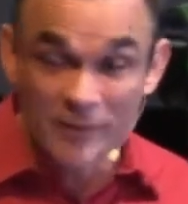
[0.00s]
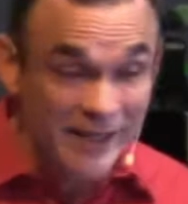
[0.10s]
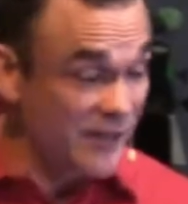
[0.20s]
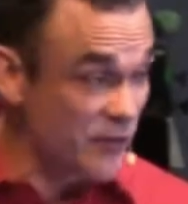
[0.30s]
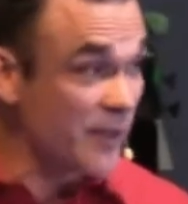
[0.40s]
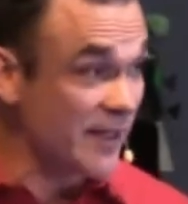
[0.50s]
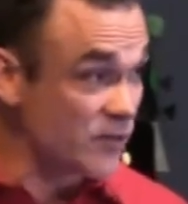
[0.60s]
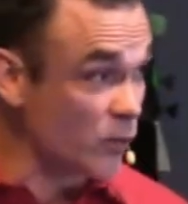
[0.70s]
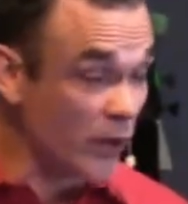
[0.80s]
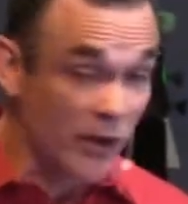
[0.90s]
me through his
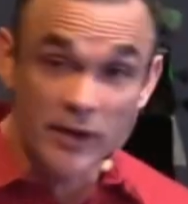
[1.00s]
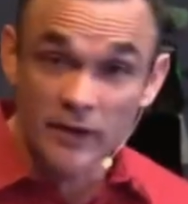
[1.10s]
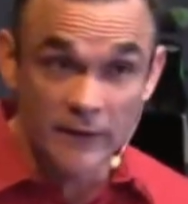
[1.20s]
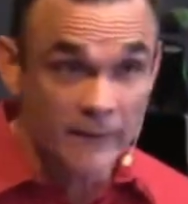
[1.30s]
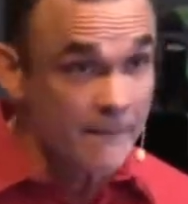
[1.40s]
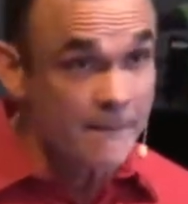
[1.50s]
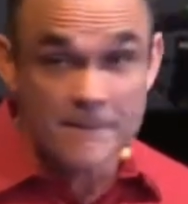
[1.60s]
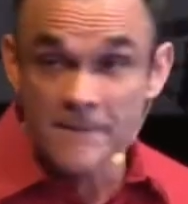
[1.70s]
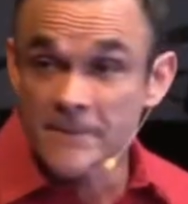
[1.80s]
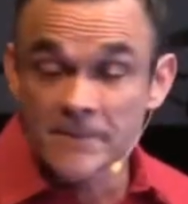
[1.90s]
word,
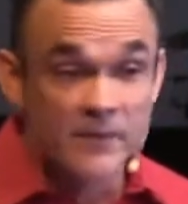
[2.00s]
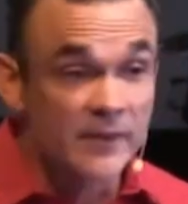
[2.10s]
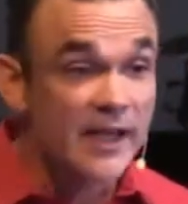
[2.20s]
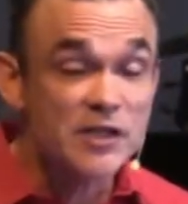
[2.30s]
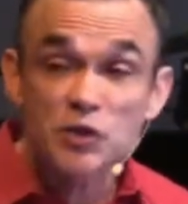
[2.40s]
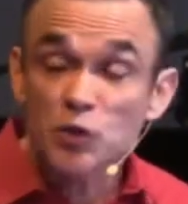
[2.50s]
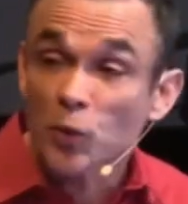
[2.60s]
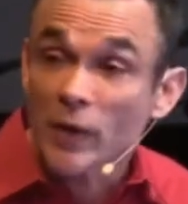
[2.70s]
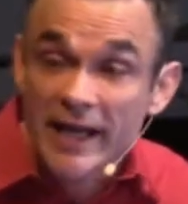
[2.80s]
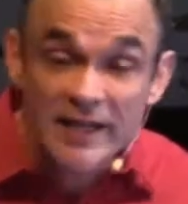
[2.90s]
it
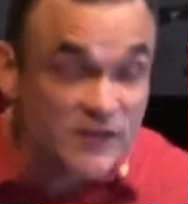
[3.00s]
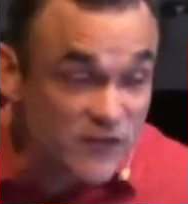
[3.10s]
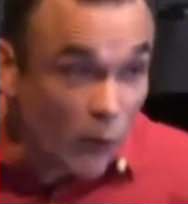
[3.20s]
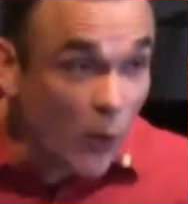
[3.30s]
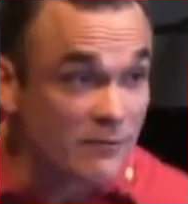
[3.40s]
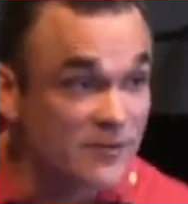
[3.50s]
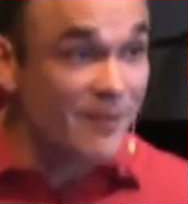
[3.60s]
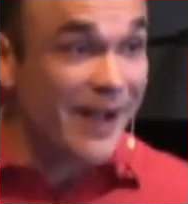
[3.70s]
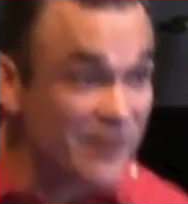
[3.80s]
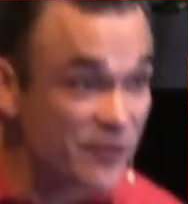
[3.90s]
transforms
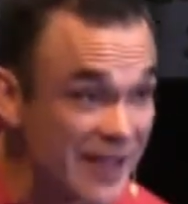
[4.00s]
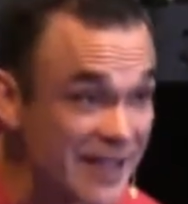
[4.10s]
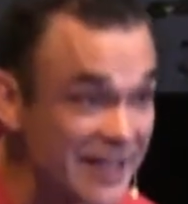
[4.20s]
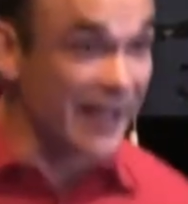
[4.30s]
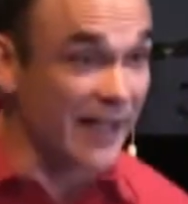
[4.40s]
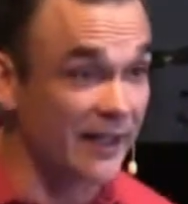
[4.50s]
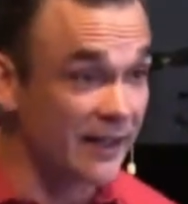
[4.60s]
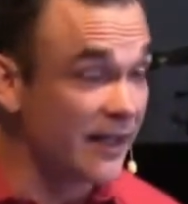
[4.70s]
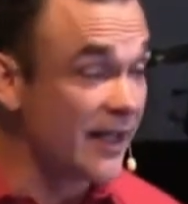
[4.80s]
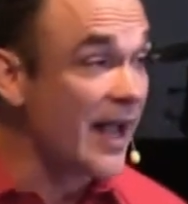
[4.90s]
my thinking.
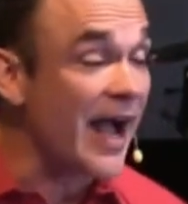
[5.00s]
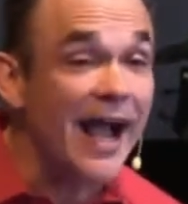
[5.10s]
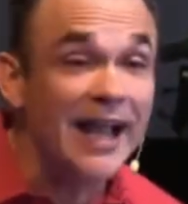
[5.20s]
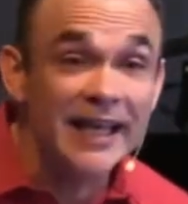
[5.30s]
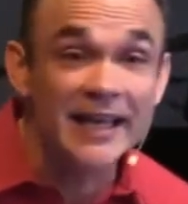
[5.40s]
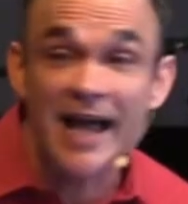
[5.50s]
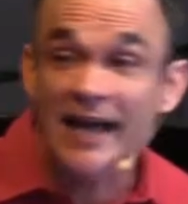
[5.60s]
I cannot